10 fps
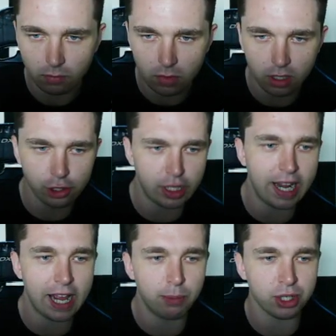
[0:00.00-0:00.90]
So that
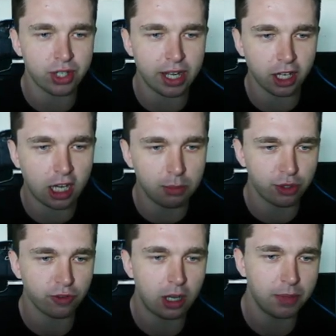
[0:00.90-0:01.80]
80% comes
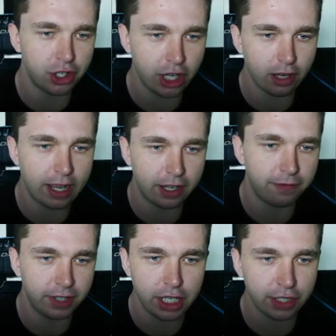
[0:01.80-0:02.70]
from the generated
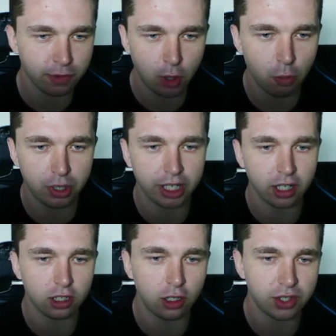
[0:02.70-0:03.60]
fees from opening,
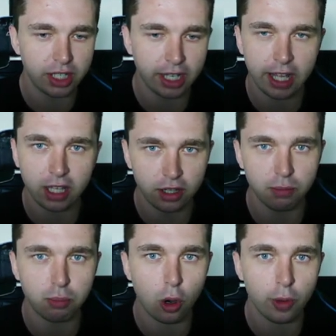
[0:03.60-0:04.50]
closing, and the
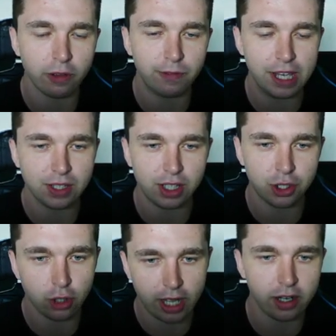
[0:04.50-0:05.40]
borrowing fees that these
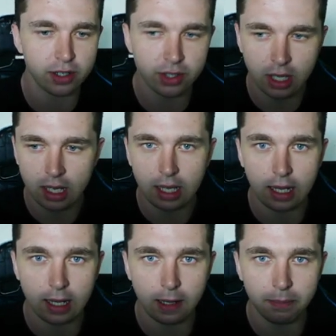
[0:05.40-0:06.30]
traders
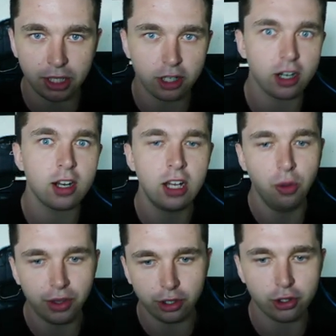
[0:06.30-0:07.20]
incur
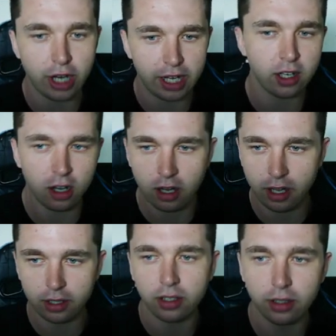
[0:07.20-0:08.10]
when they're trading
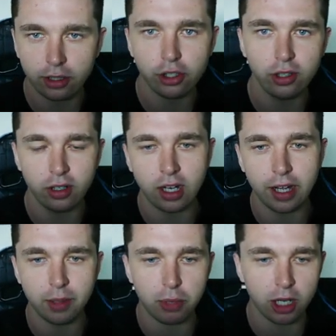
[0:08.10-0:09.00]
on
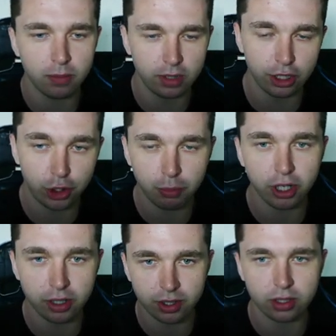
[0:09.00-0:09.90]
the Perp,
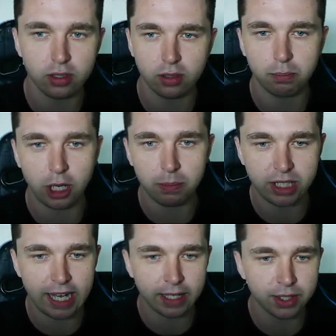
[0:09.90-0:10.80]
Jupiter's Perp
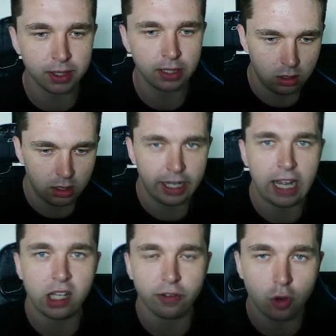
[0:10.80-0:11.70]
DEX. And
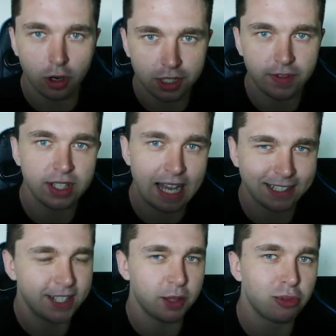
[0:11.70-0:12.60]
then of course, these
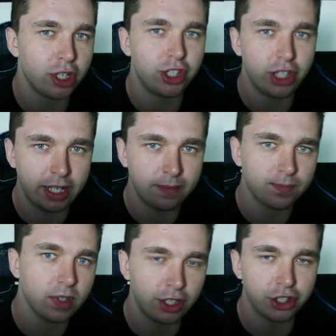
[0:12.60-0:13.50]
assets appreciate,
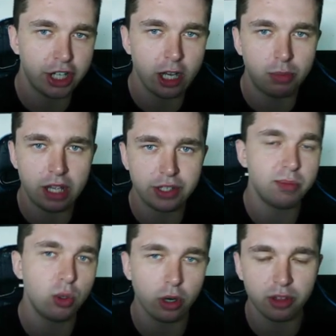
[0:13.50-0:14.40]
your JLP is going to be
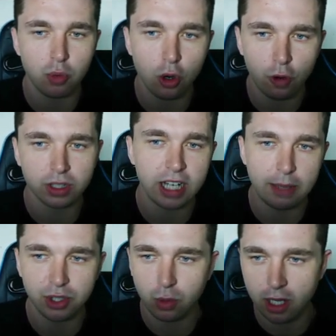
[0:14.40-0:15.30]
worth more over time
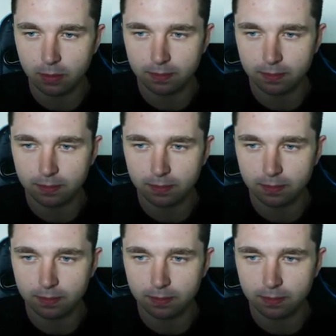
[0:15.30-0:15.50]
as well.